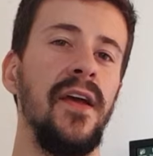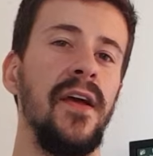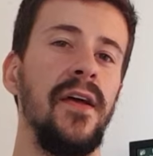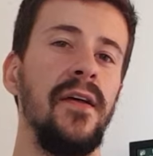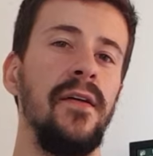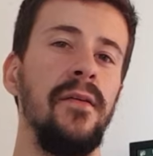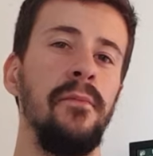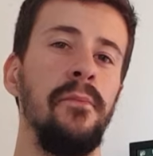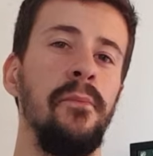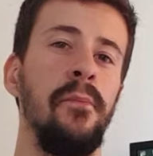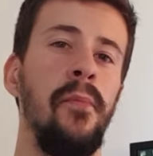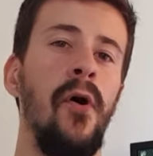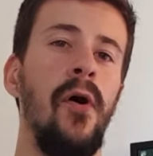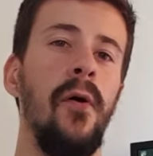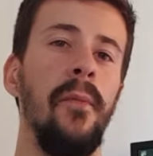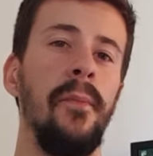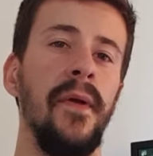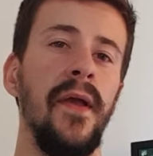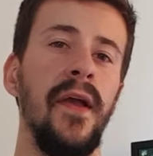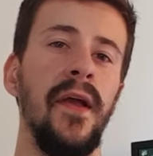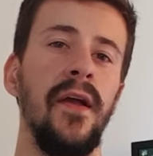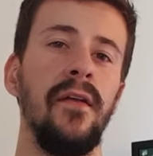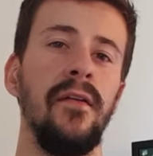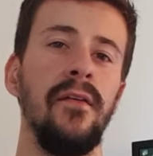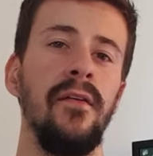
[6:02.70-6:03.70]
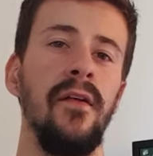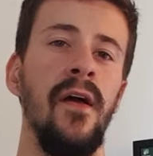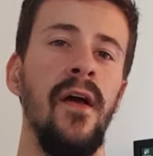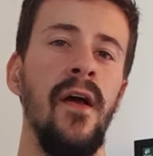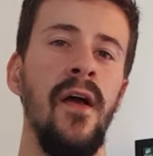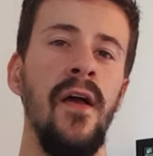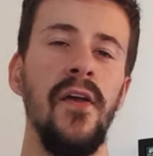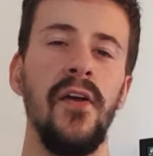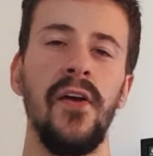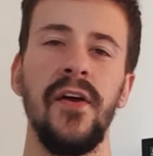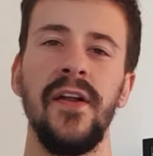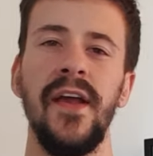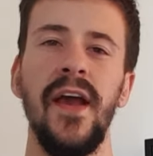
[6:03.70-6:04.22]
and popping and
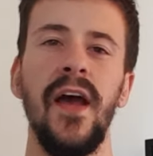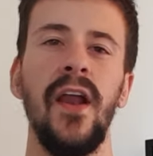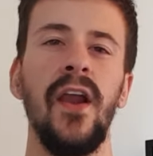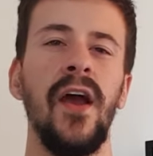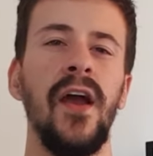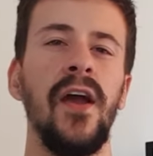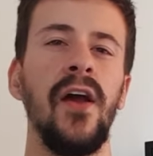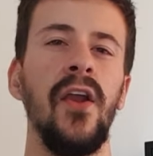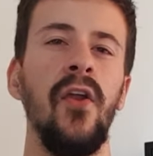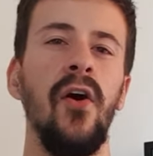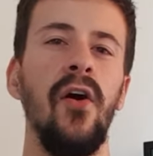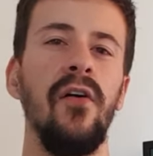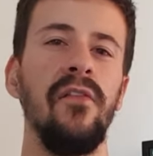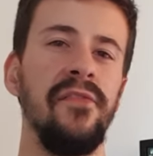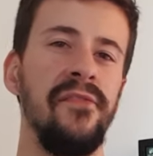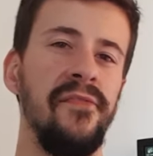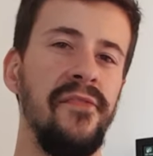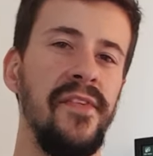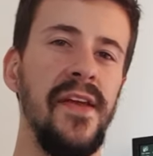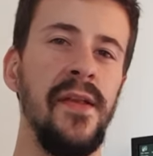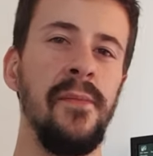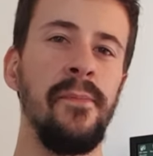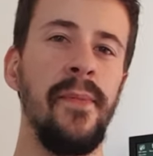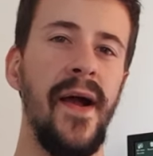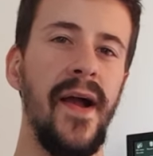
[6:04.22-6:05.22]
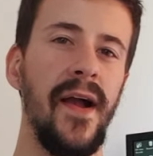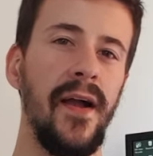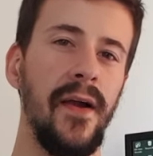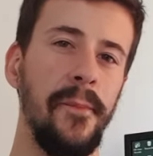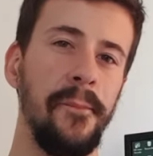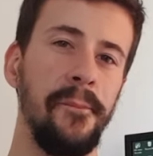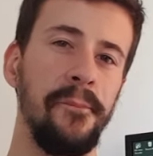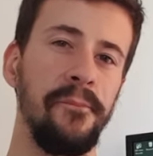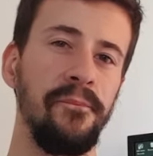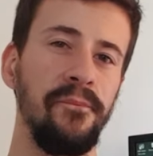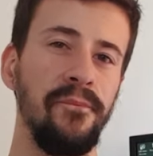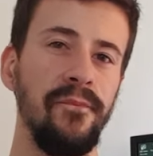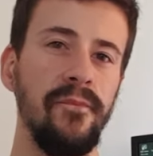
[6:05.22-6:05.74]
you're going to get like a lot of feedback
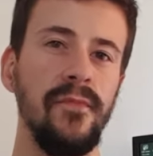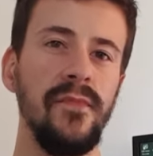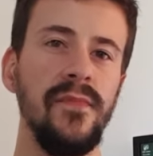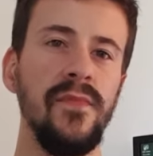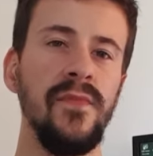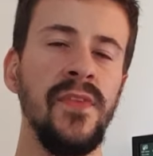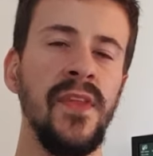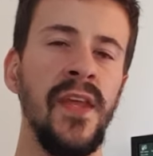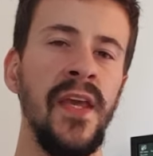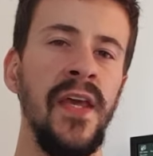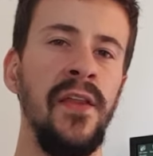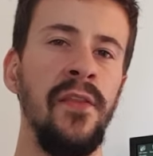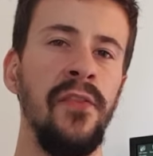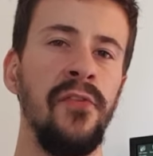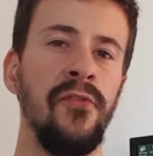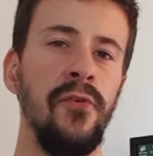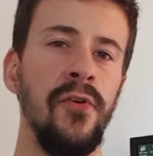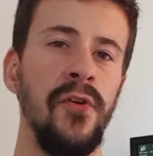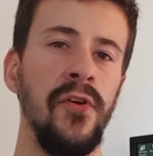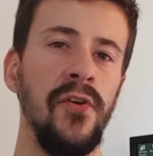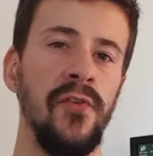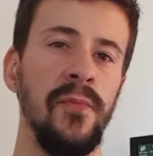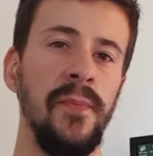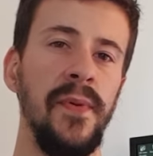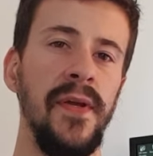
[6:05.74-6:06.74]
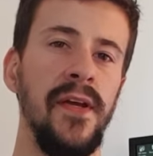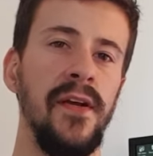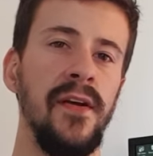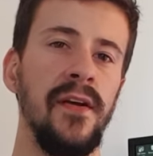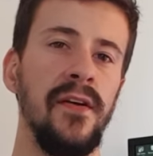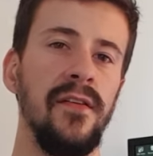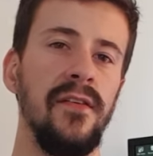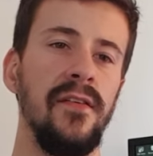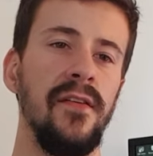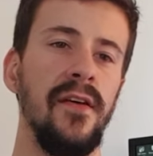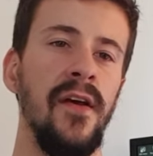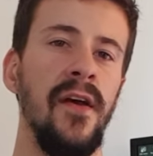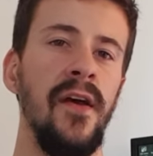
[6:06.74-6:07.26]
in through your
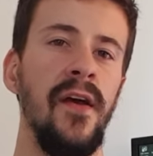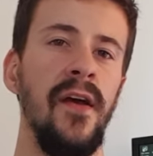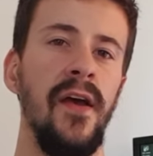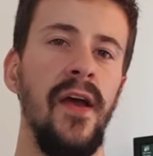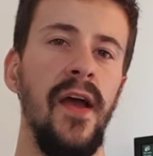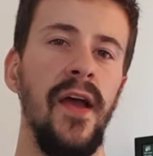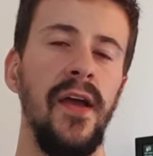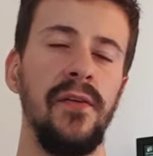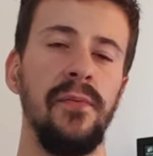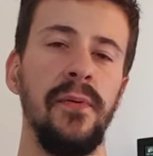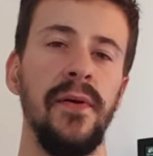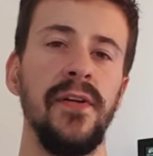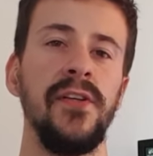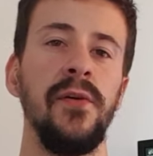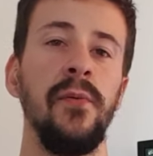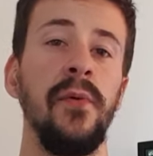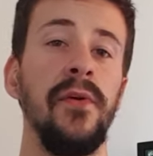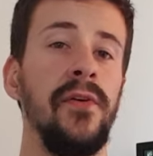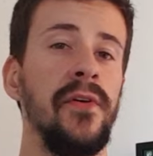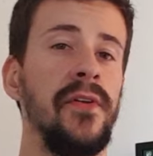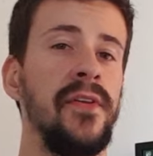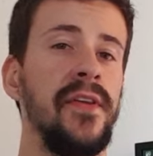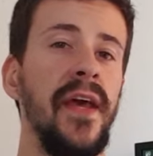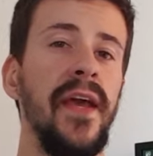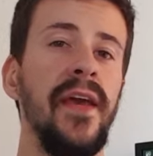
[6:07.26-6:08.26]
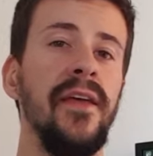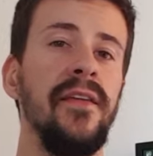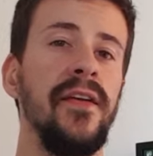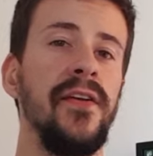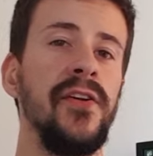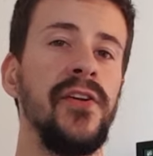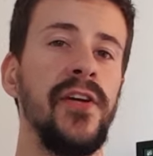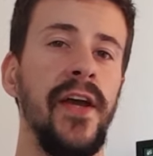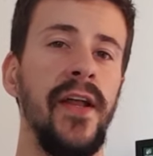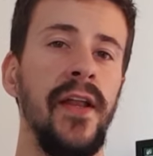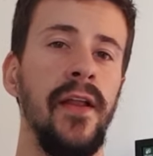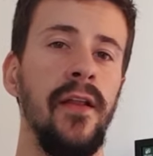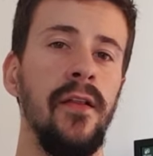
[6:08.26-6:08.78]
speakers especially when you're daisy
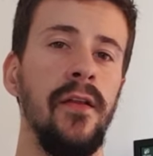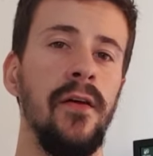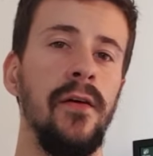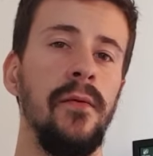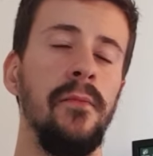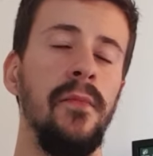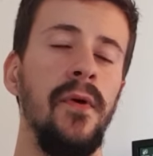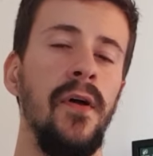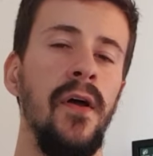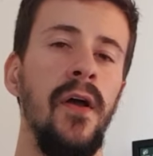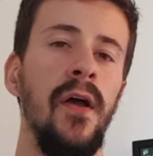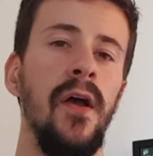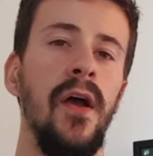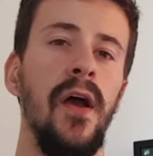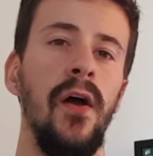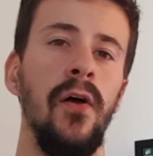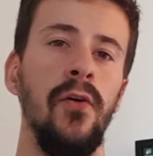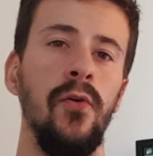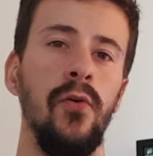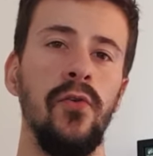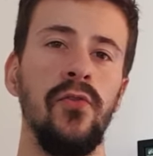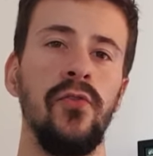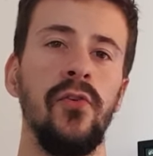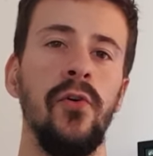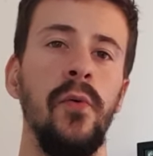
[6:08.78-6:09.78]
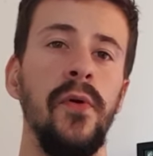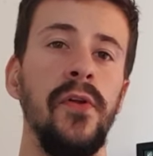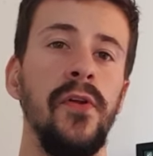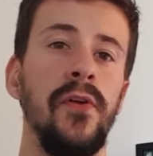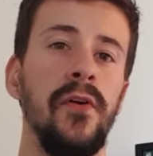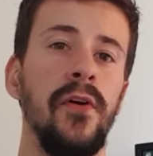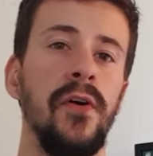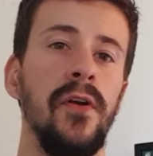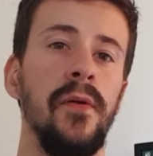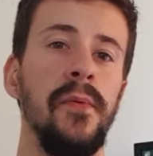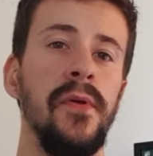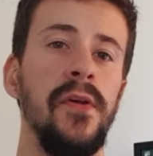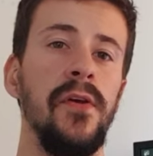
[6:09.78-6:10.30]
chaining them and also when you're
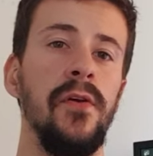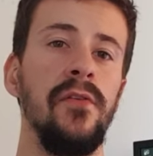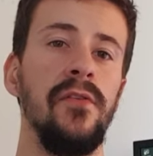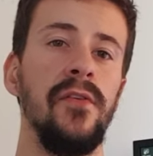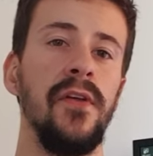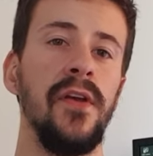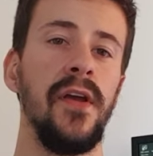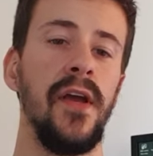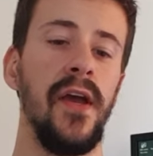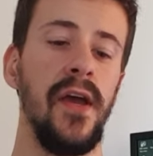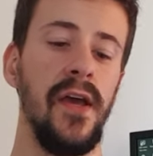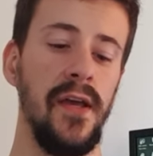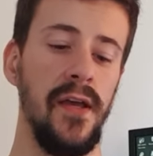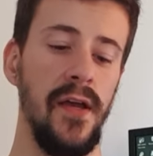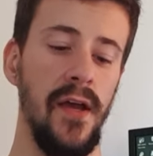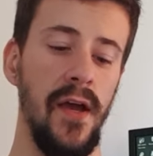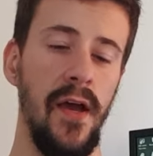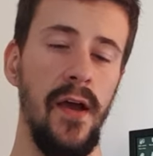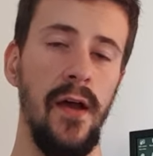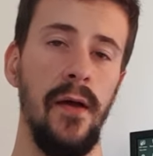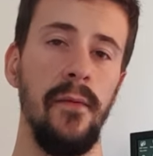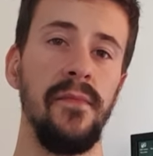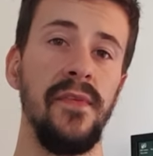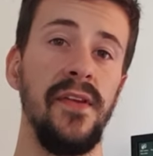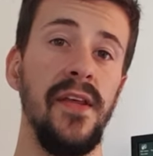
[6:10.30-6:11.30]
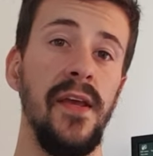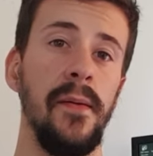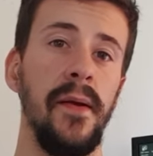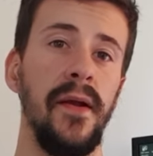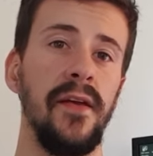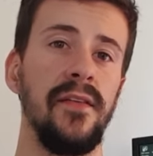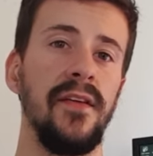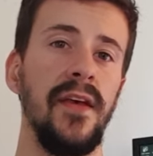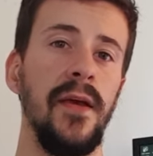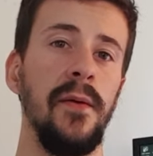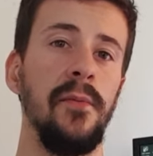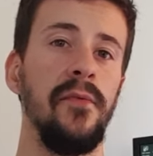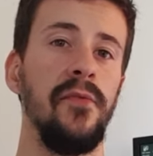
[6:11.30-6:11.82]
going to be using a um,
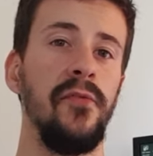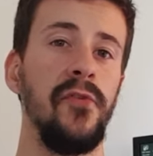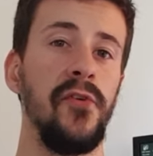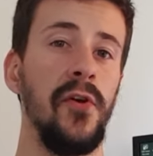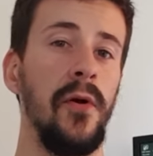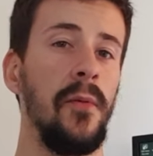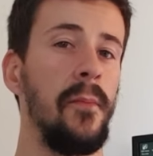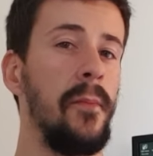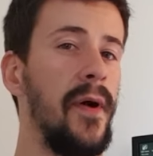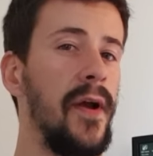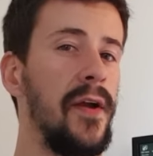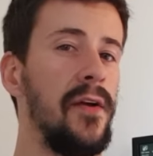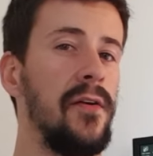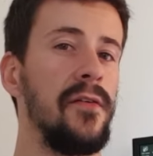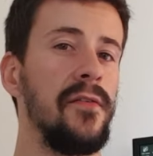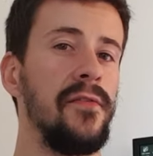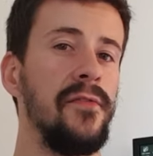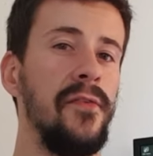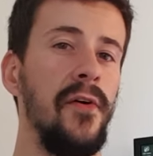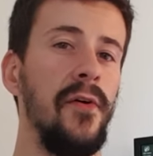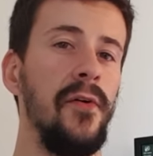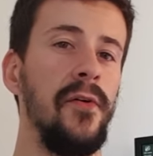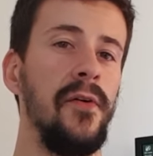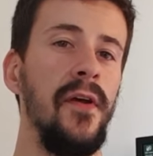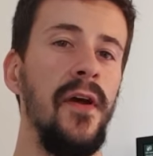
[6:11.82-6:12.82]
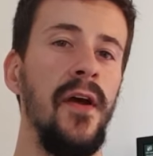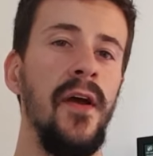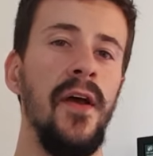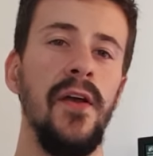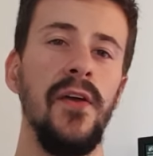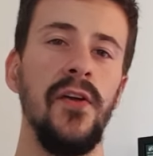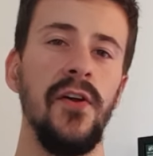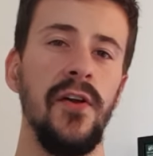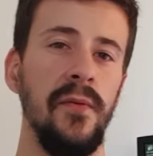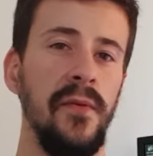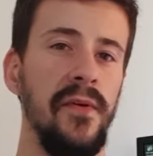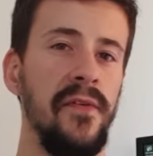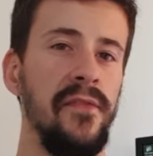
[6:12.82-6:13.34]
DMX cable for your microphone
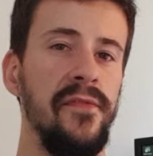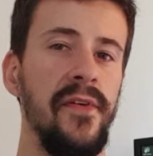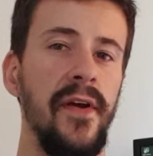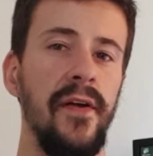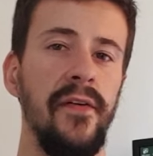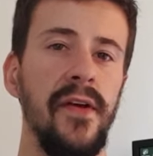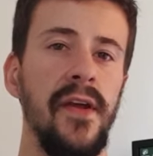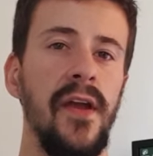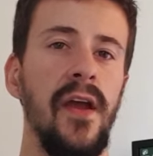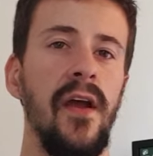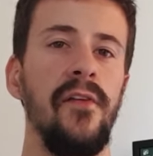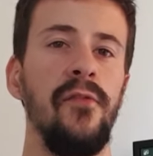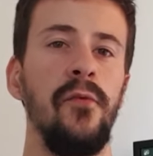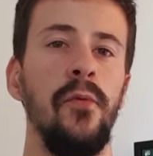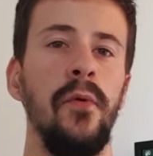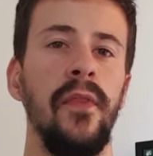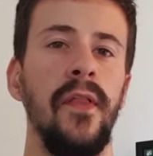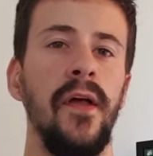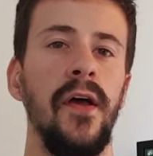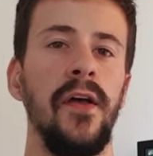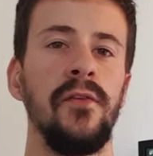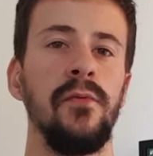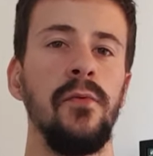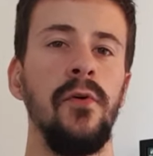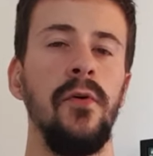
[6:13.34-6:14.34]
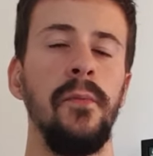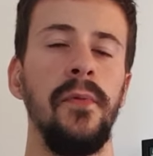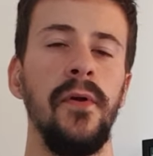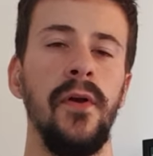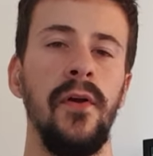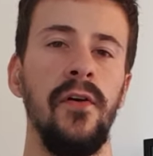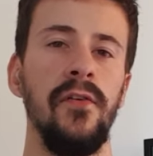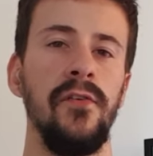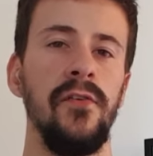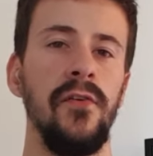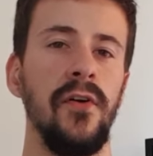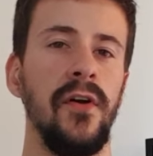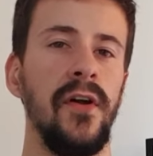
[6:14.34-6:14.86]
you got to be very careful with that as well
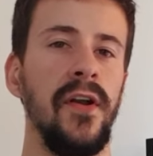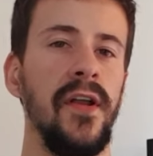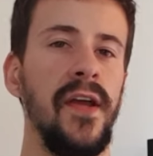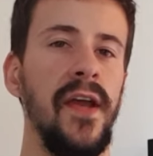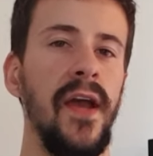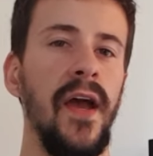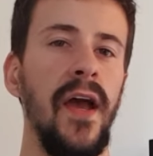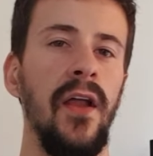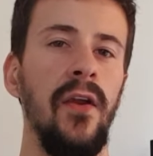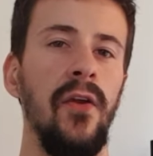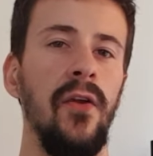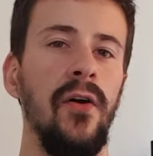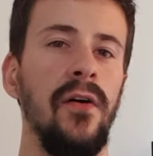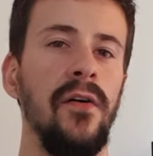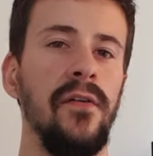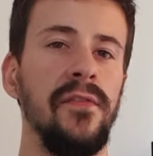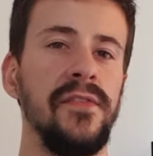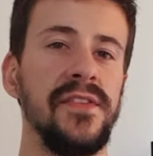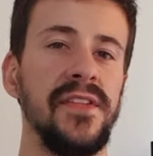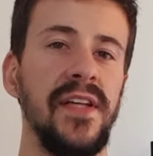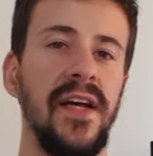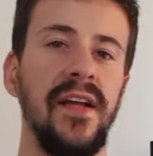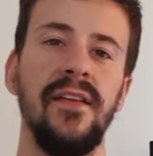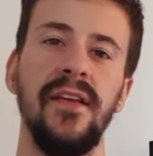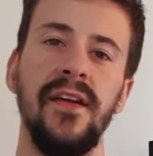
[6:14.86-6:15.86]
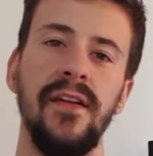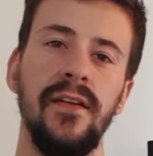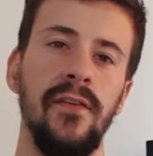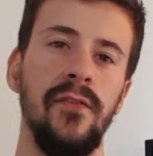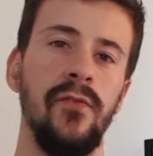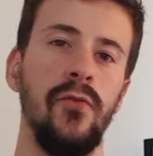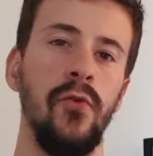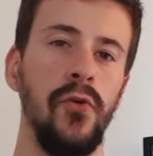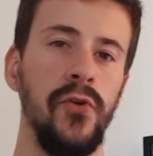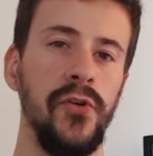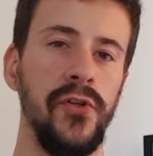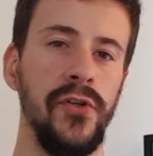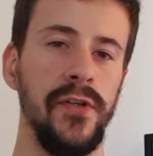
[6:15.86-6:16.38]
because you're going to get a lot of static
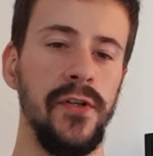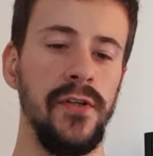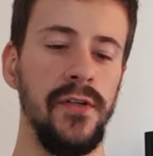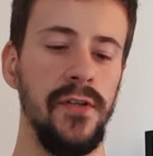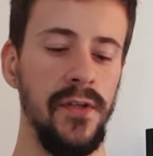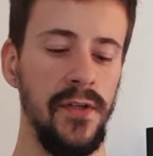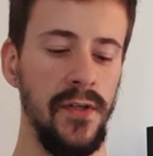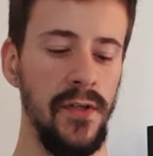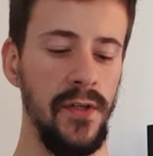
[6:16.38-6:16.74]
distortion.